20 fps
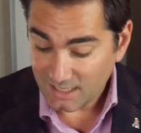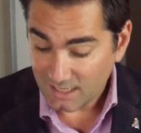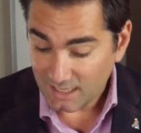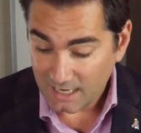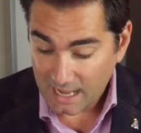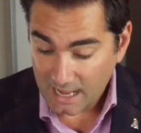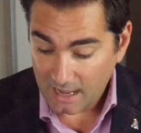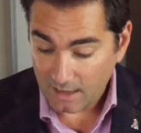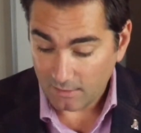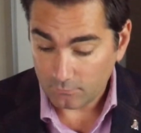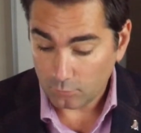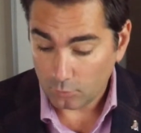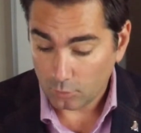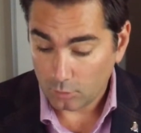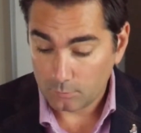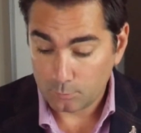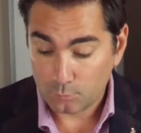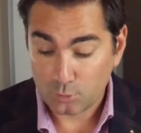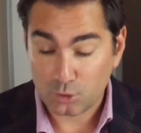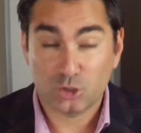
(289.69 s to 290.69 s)
that I have
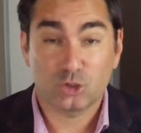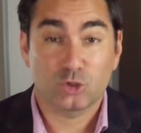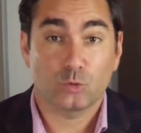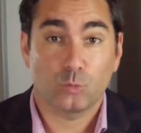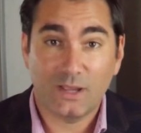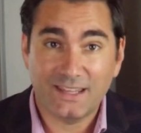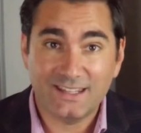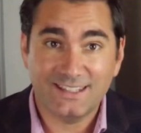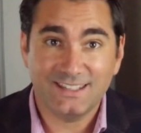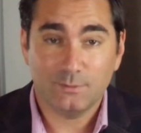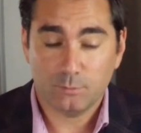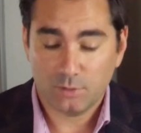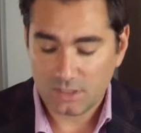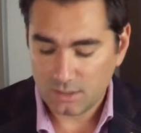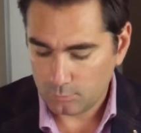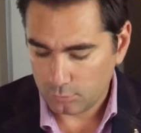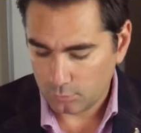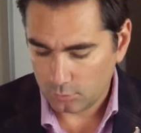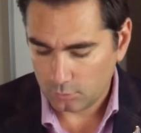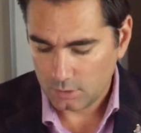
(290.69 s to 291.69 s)
on persuading
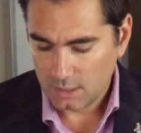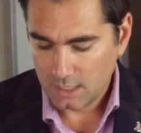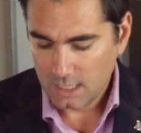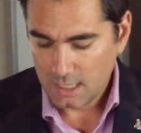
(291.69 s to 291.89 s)
people